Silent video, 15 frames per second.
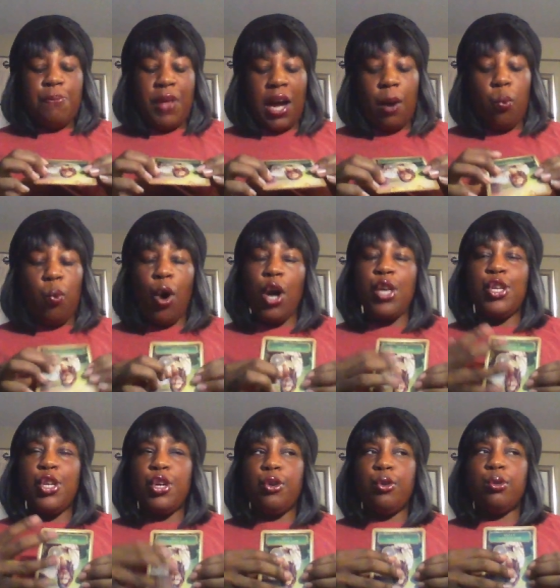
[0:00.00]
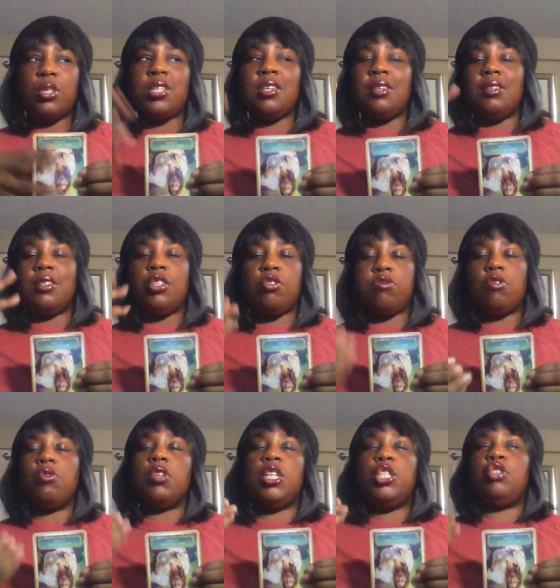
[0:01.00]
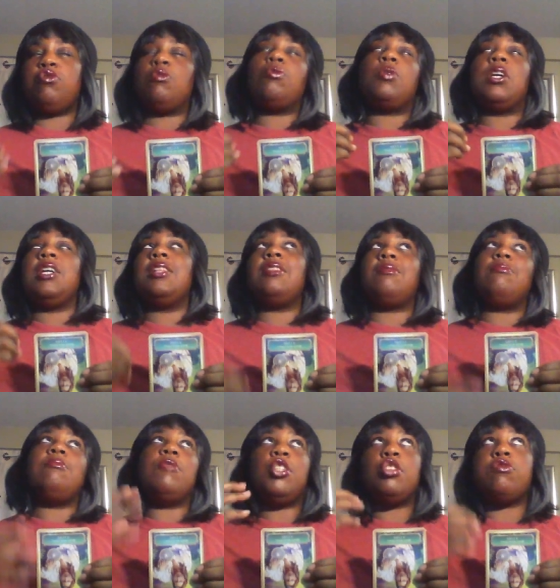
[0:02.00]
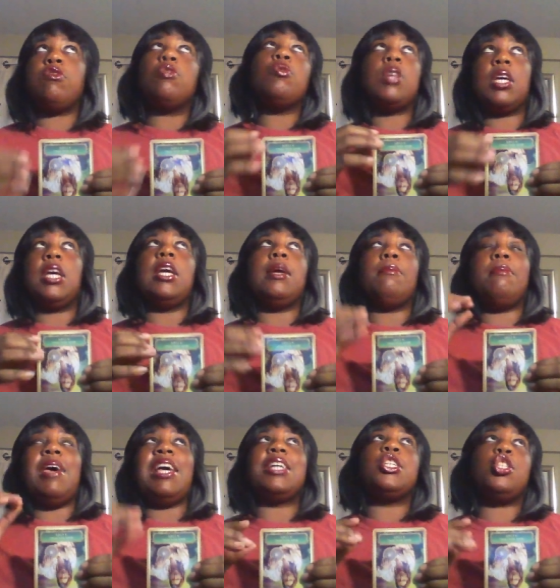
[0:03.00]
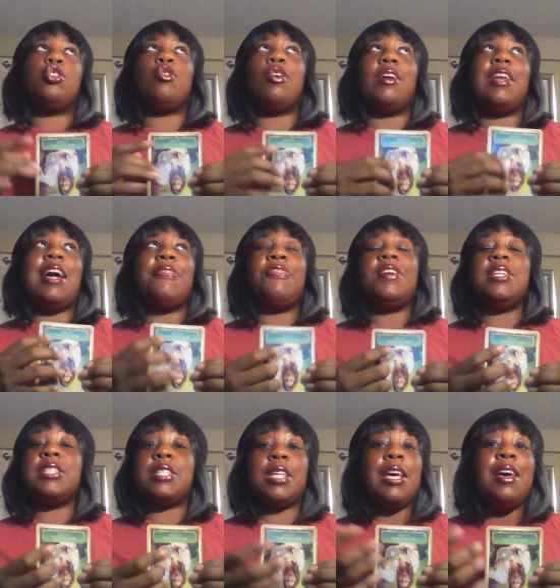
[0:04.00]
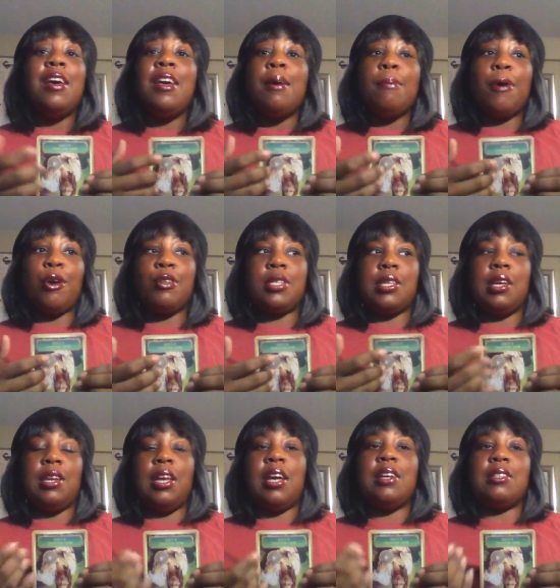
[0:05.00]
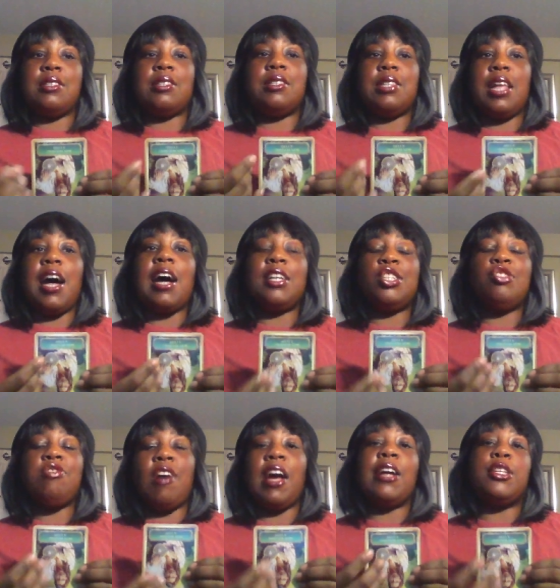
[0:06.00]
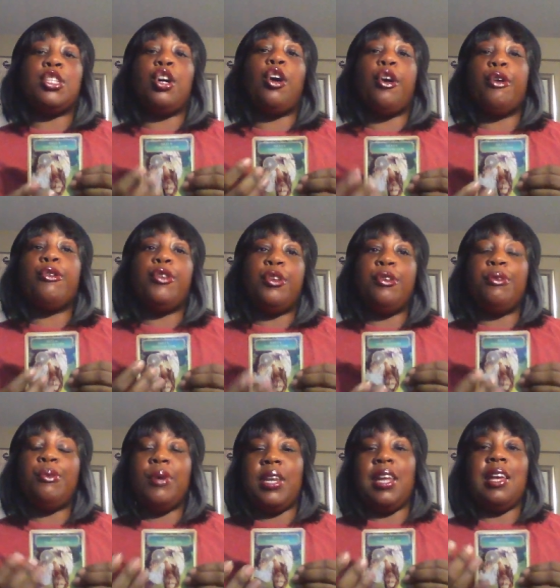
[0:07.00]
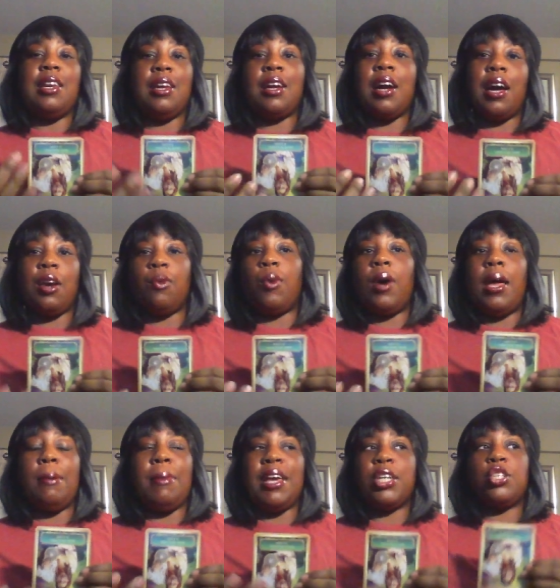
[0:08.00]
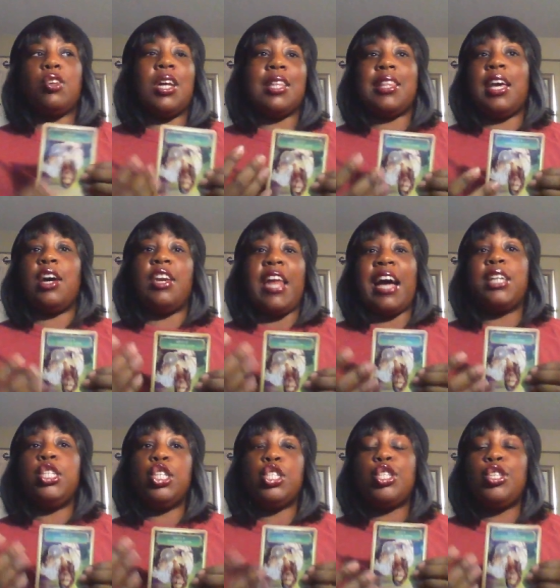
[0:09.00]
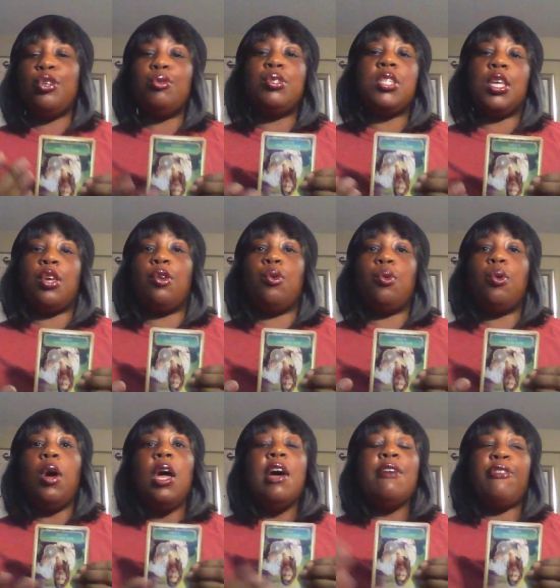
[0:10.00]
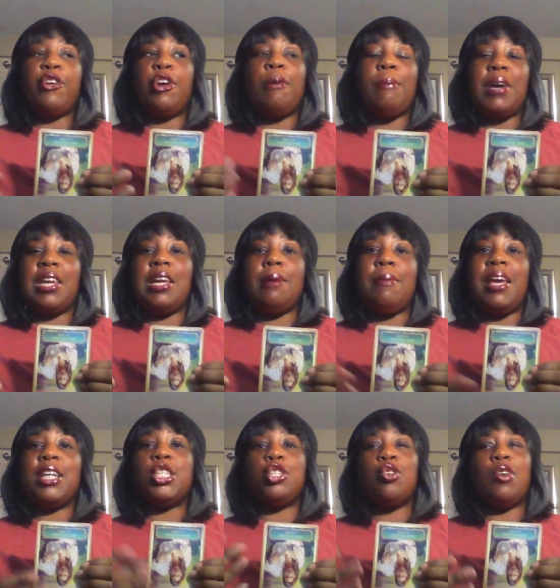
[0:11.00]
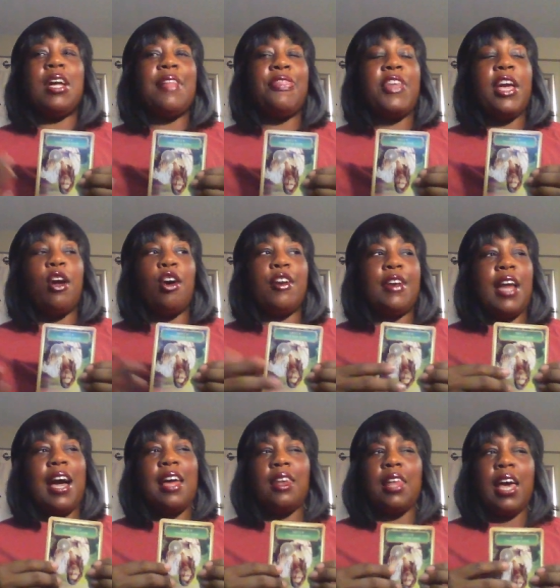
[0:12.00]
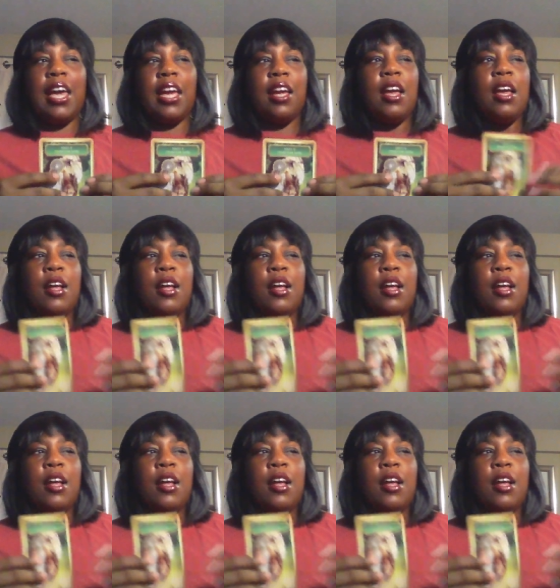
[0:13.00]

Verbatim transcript: I want you to truly, truly, truly make sure that this person is not trying to hurt you in any kind of way. Make sure that they are not just using you for your money. Make sure that they are not, like,